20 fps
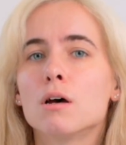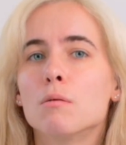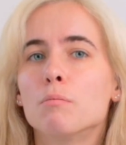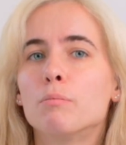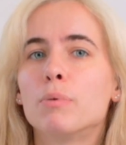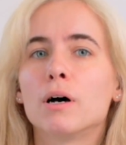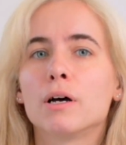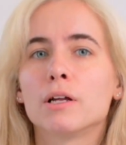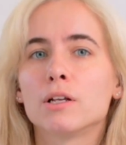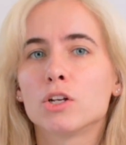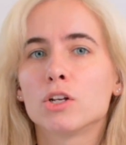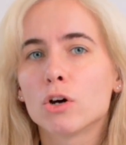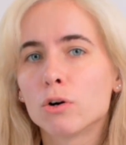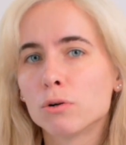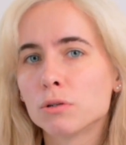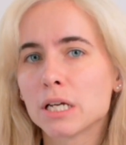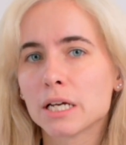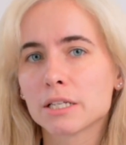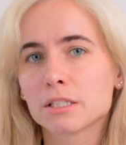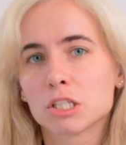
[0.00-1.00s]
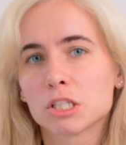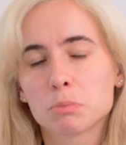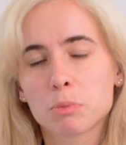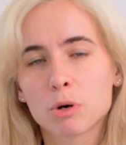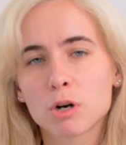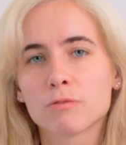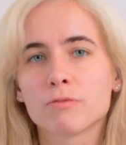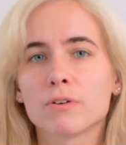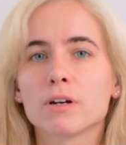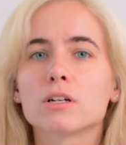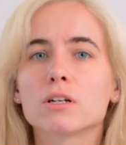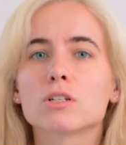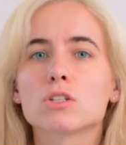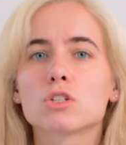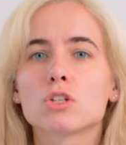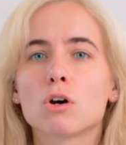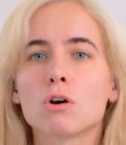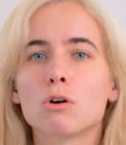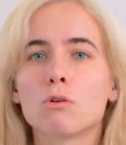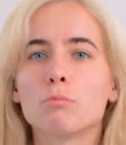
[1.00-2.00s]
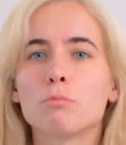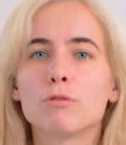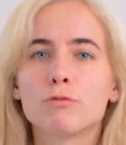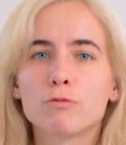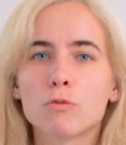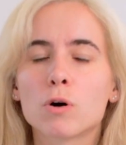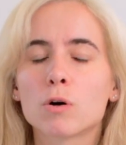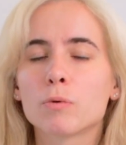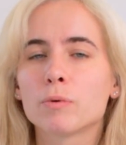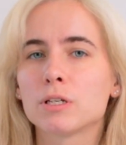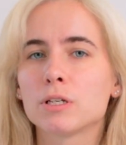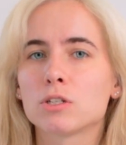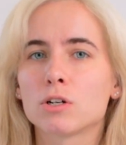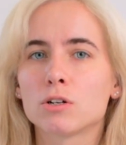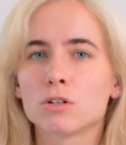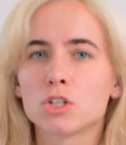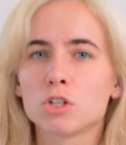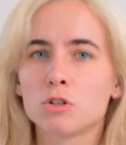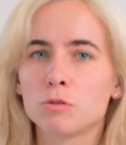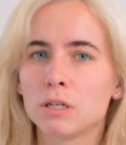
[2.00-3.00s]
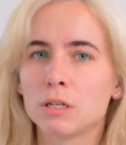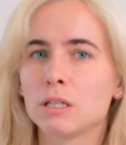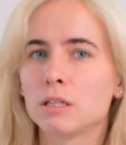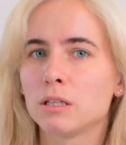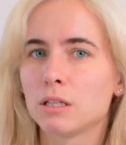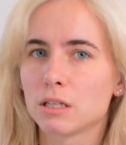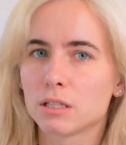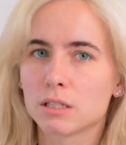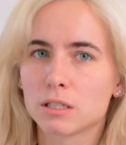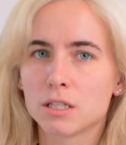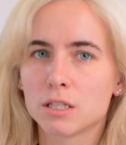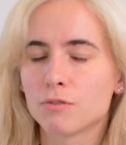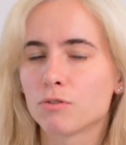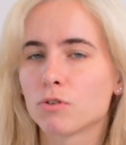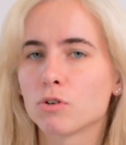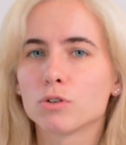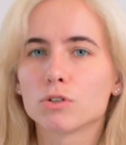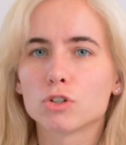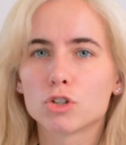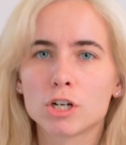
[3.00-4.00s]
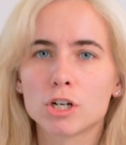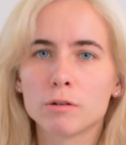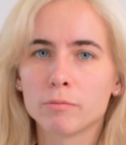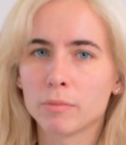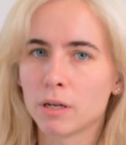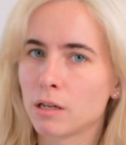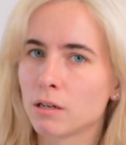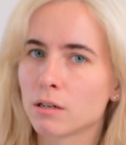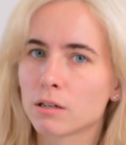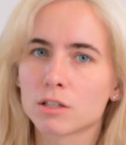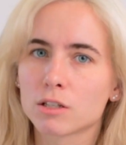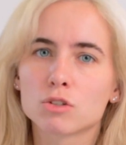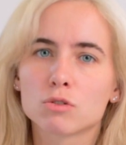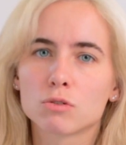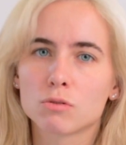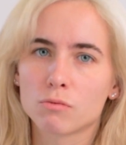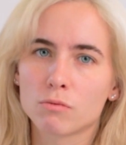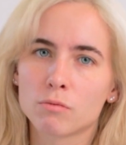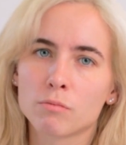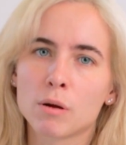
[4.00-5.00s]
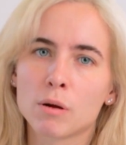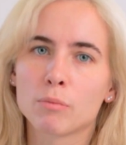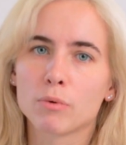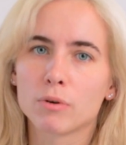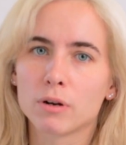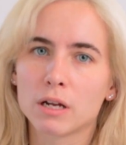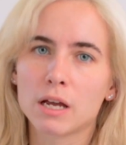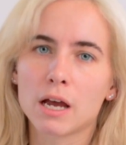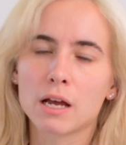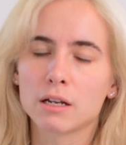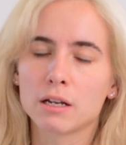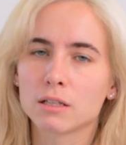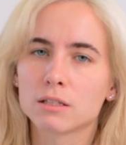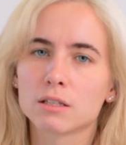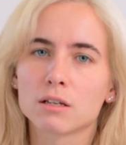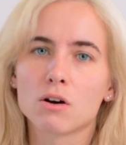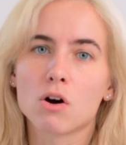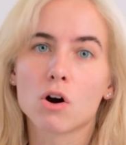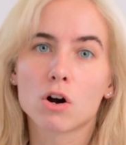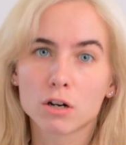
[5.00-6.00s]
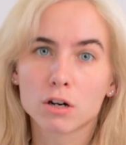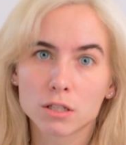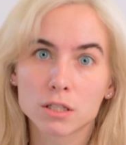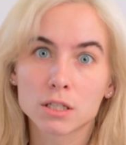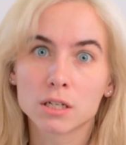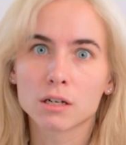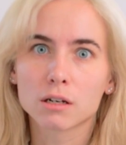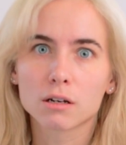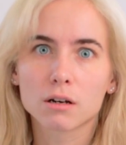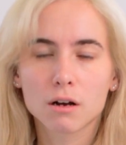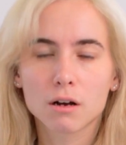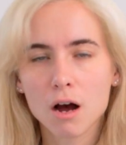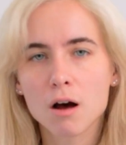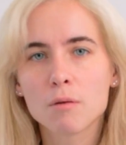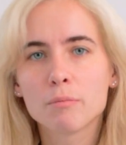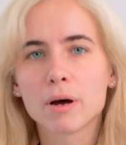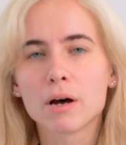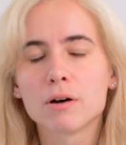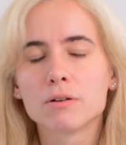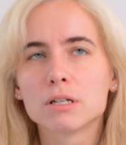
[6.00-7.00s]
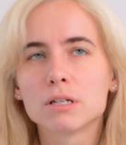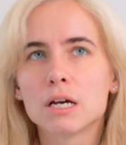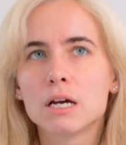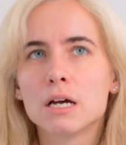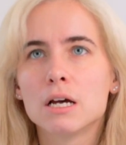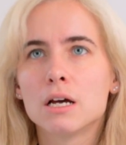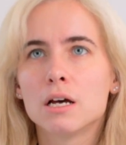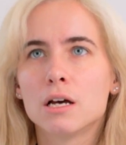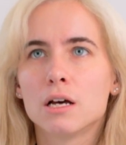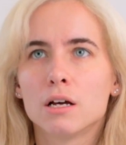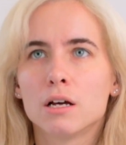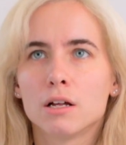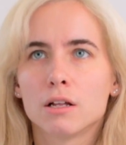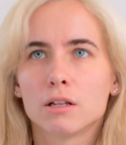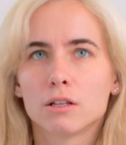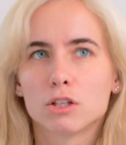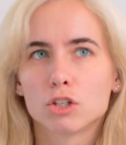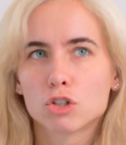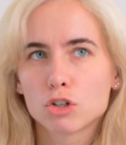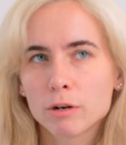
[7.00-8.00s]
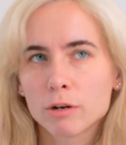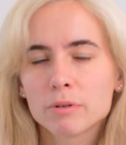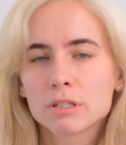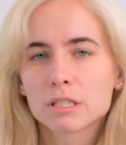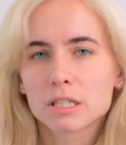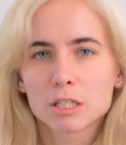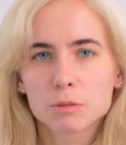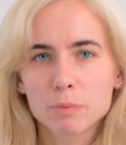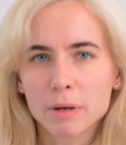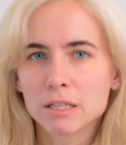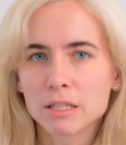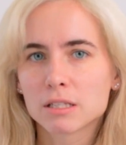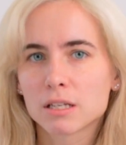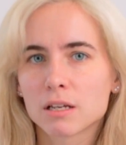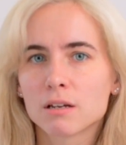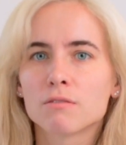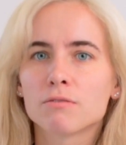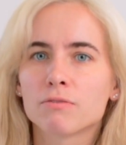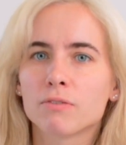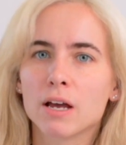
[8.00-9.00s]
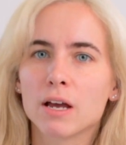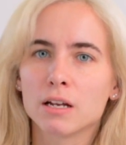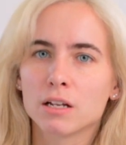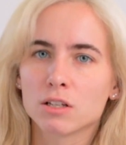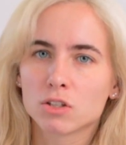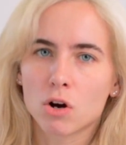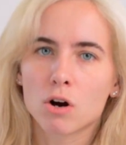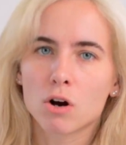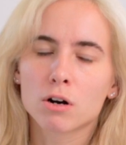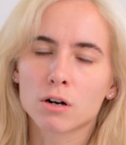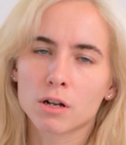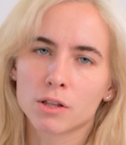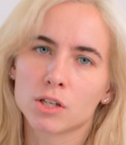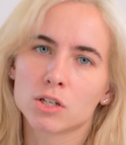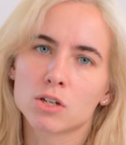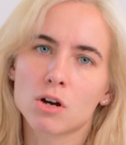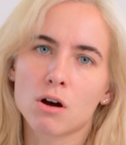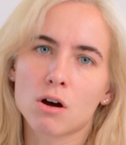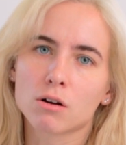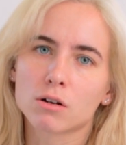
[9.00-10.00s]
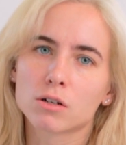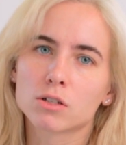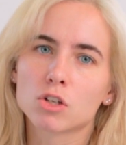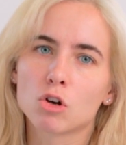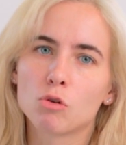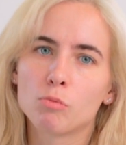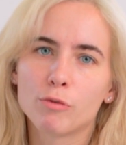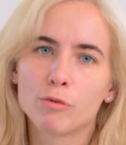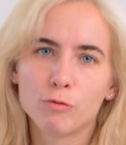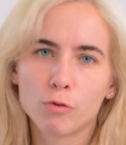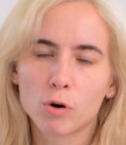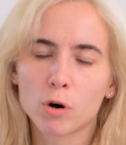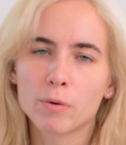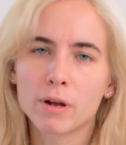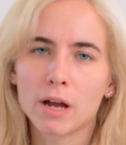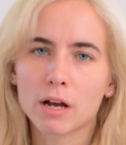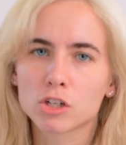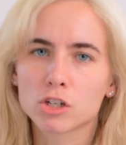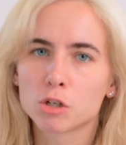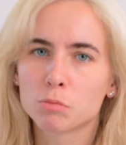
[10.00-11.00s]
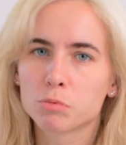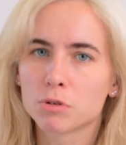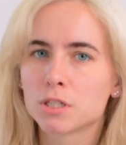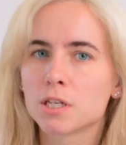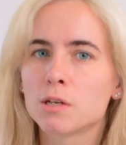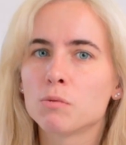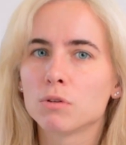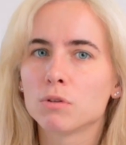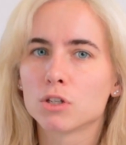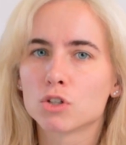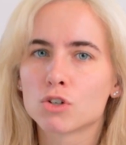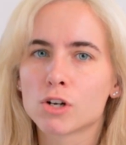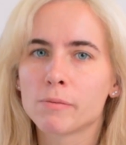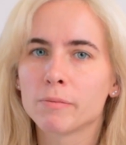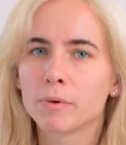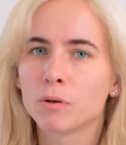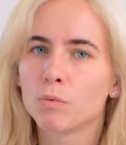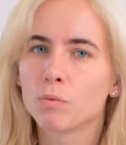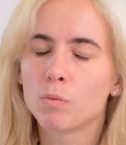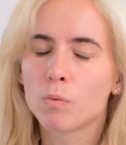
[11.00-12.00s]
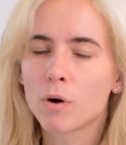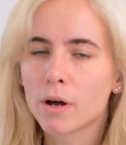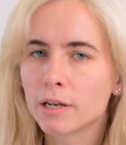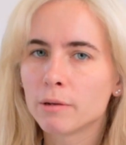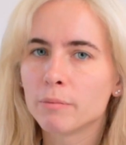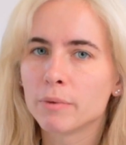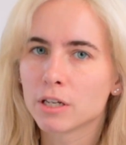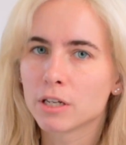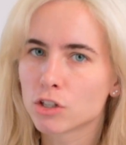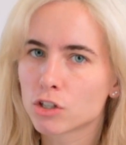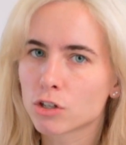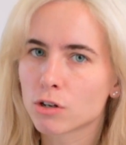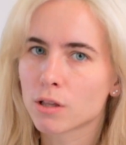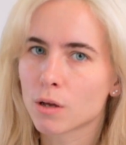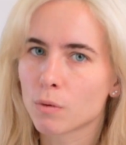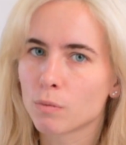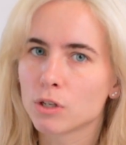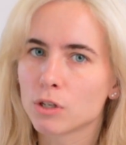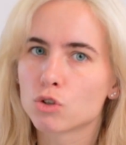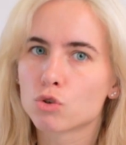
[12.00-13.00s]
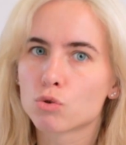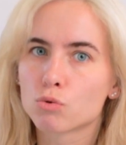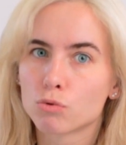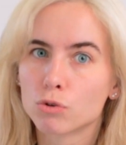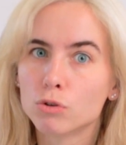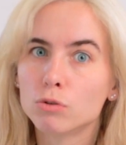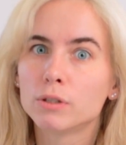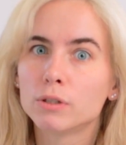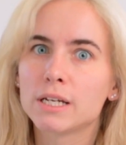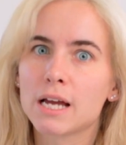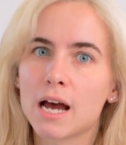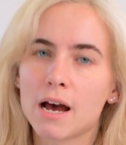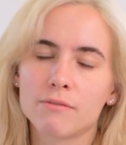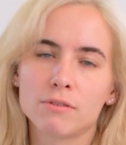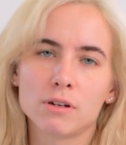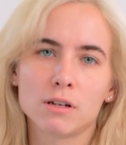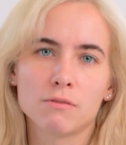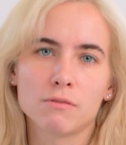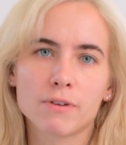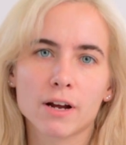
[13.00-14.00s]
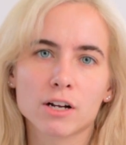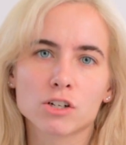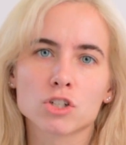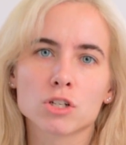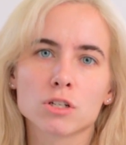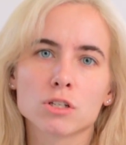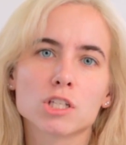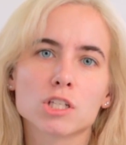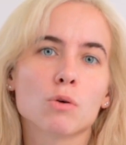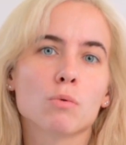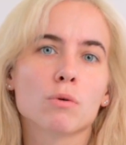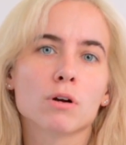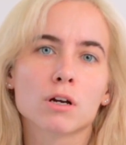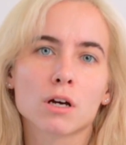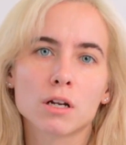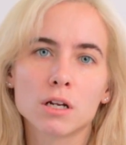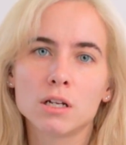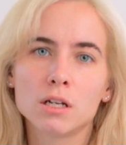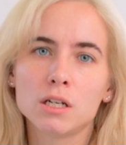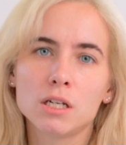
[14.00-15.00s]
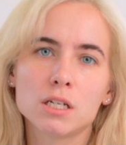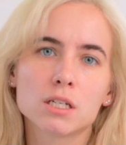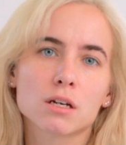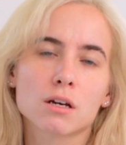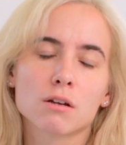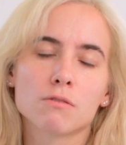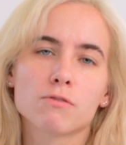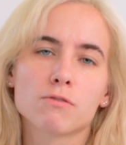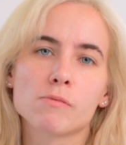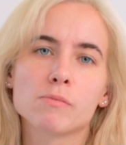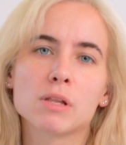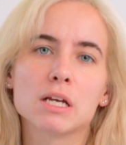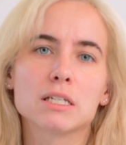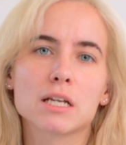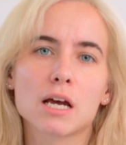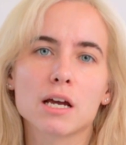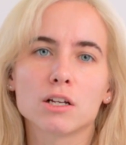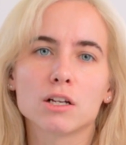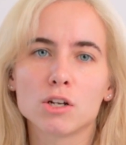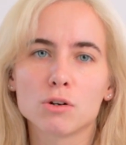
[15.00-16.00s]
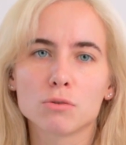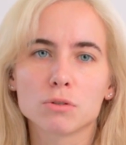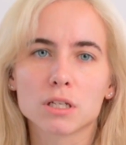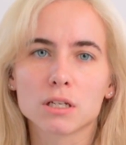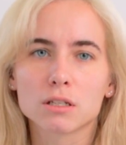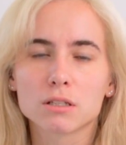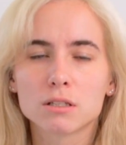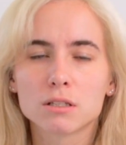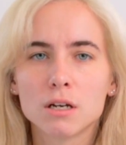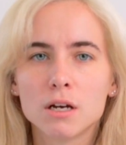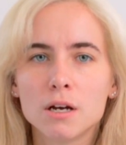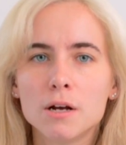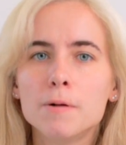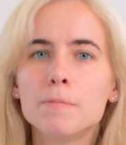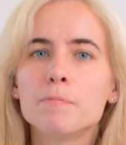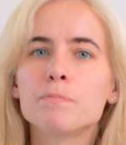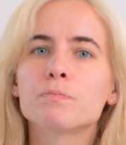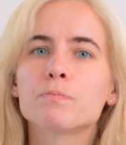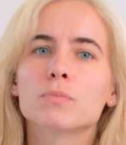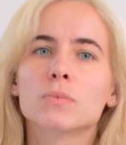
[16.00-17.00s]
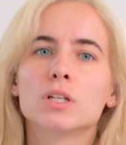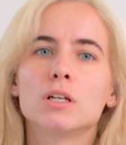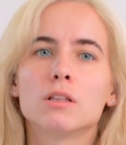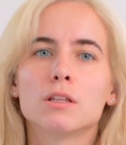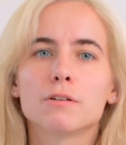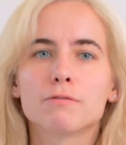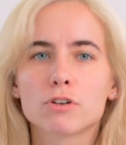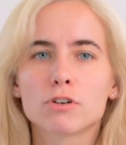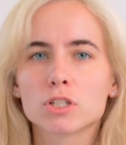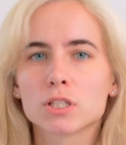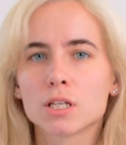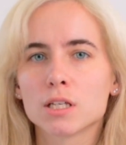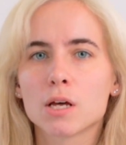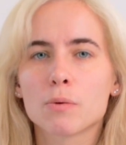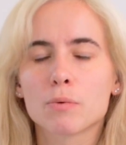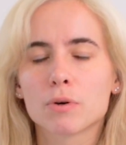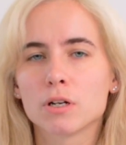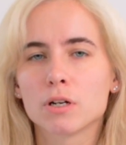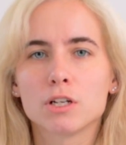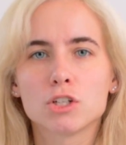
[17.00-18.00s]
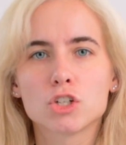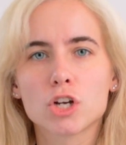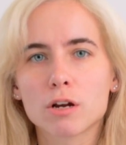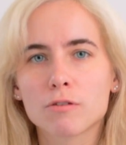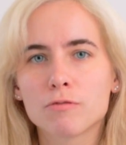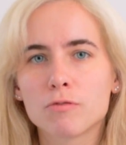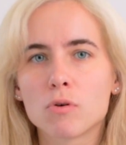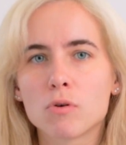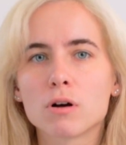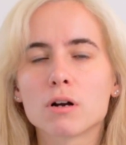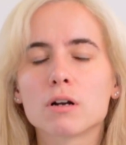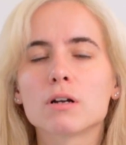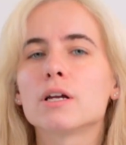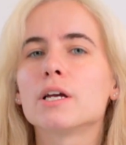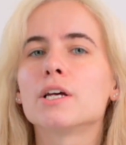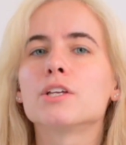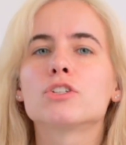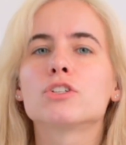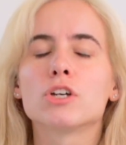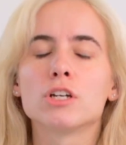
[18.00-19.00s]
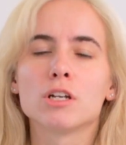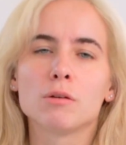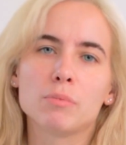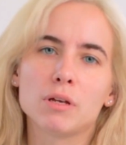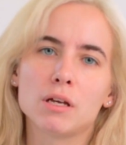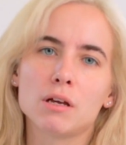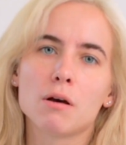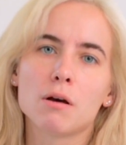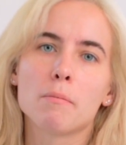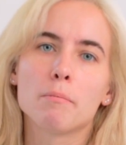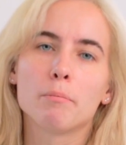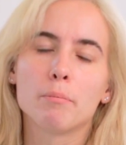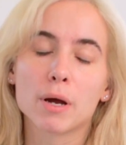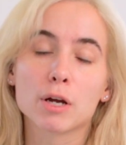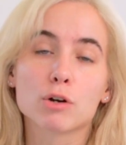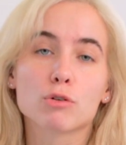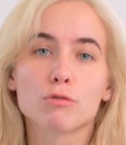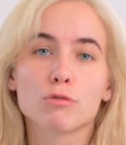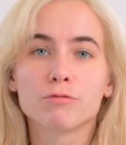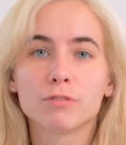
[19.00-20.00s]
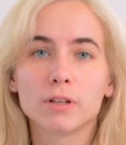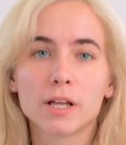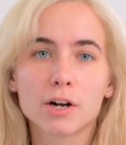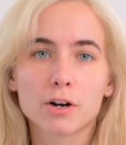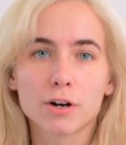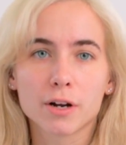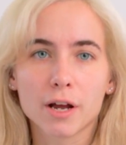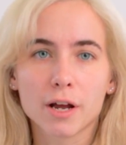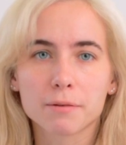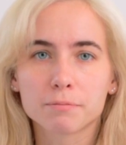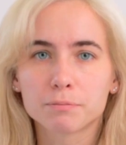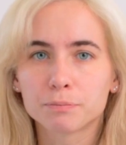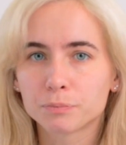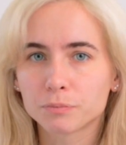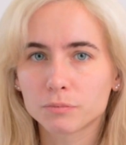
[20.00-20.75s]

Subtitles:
But no test is perfect. So before we start doing this difficult treatment, because remember, again, it's an arsenic compound, the treatment's expensive and it's hard on the dog. So before we actually proceed with the treatment, we want to make sure that we truly have an infection. So we're going to need to confirm that diagnosis. The first thing that we're going to check for is going to be microfilaria.